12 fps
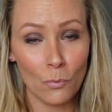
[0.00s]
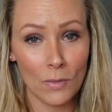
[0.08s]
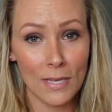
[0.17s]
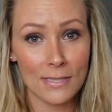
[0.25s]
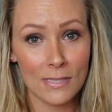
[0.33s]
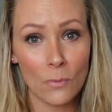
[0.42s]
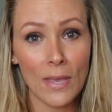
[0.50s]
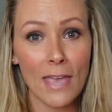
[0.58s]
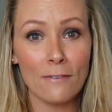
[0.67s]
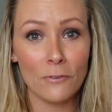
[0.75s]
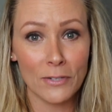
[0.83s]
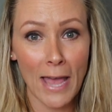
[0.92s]
it's
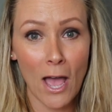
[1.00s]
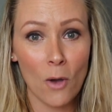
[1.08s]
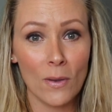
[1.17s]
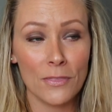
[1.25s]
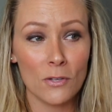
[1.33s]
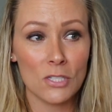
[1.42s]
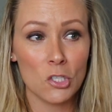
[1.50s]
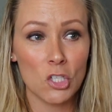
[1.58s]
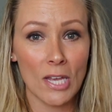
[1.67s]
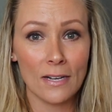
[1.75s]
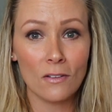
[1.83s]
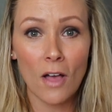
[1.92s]
okay for now. There's a
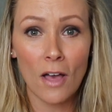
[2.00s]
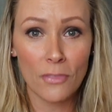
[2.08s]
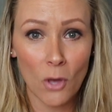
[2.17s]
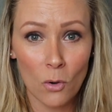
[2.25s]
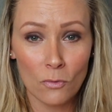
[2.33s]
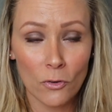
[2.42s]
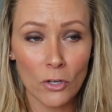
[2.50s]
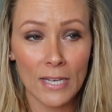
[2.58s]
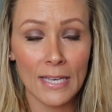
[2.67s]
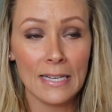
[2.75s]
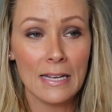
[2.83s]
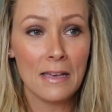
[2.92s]
shade cloth over
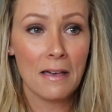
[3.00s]
it.